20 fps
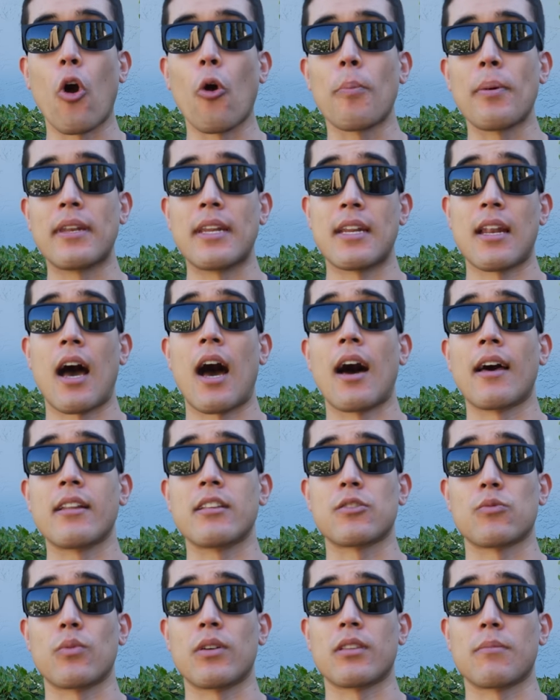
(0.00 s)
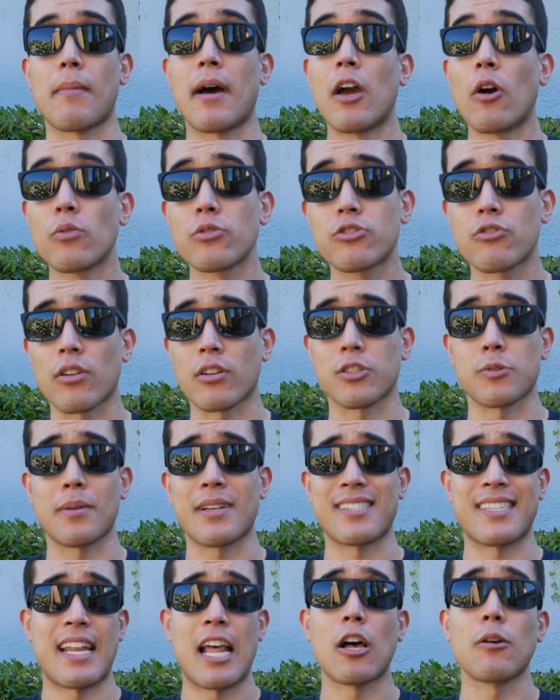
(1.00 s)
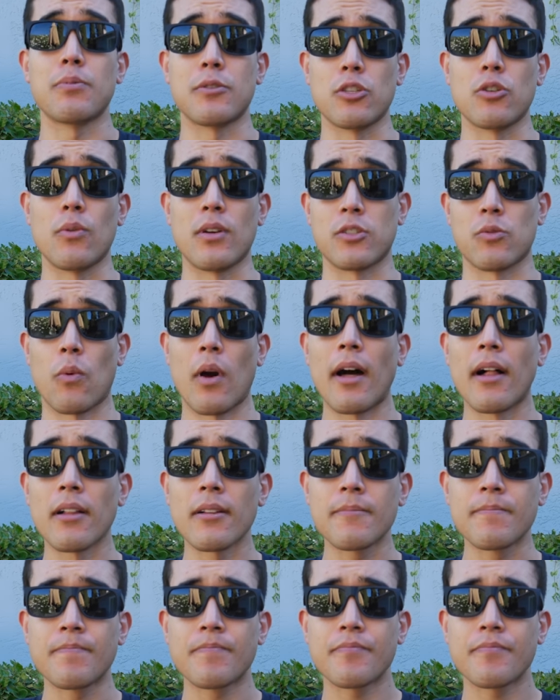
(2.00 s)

open and honest with my own struggles, because it helps you as well.